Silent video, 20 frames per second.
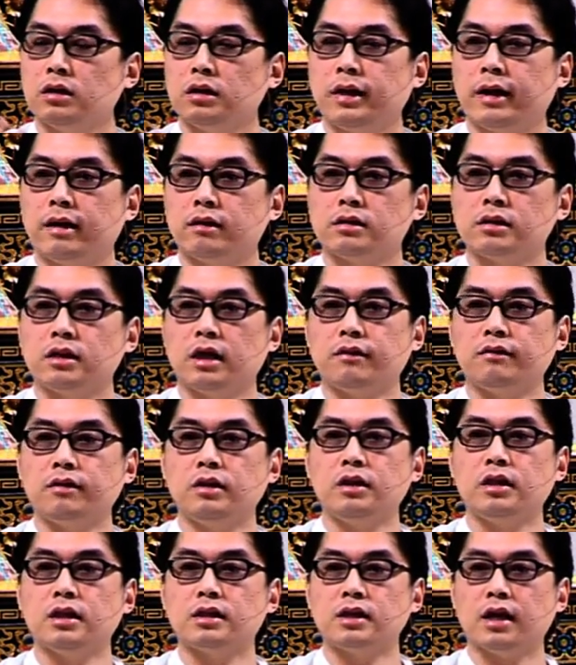doubts and
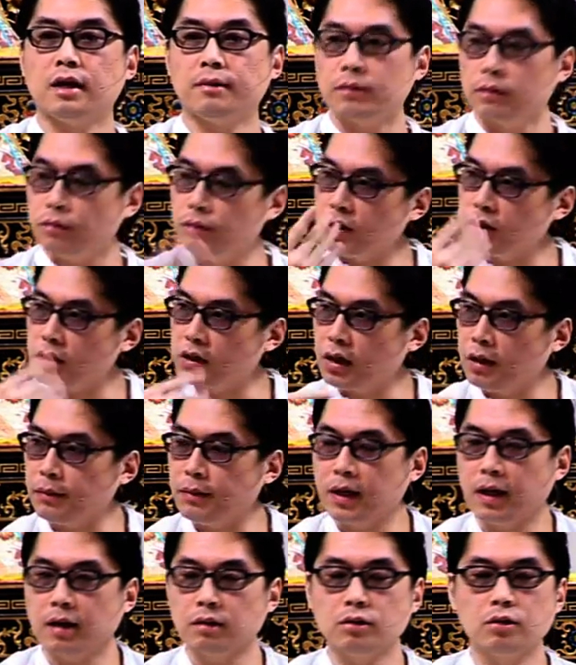everything that's happening, we should keep
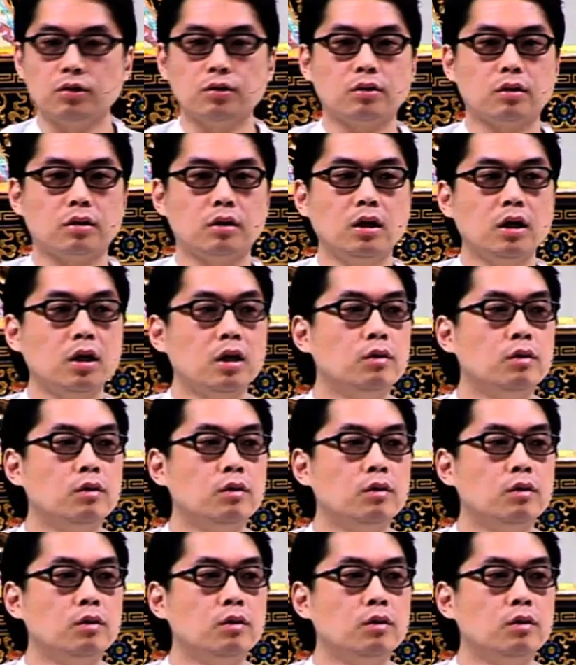it out the door.